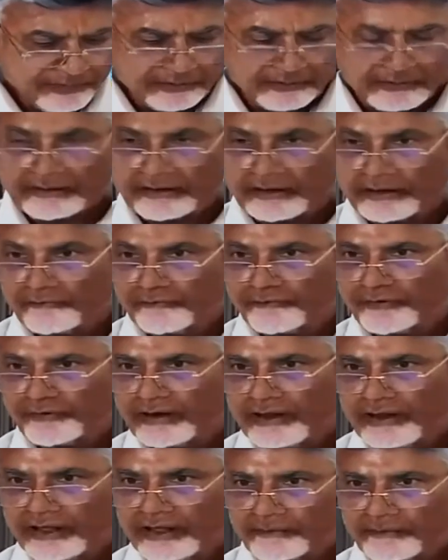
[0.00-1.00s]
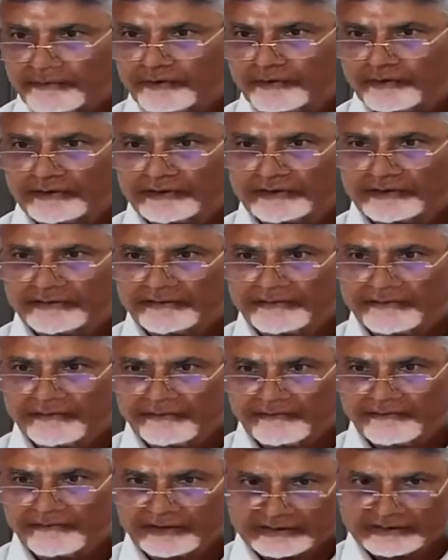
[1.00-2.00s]
Greenfield Airport,
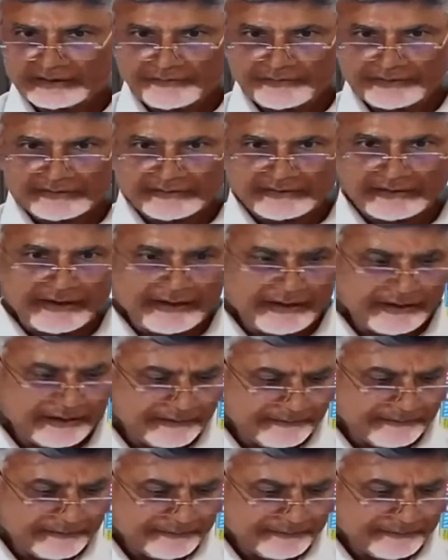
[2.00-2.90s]
first of its kind,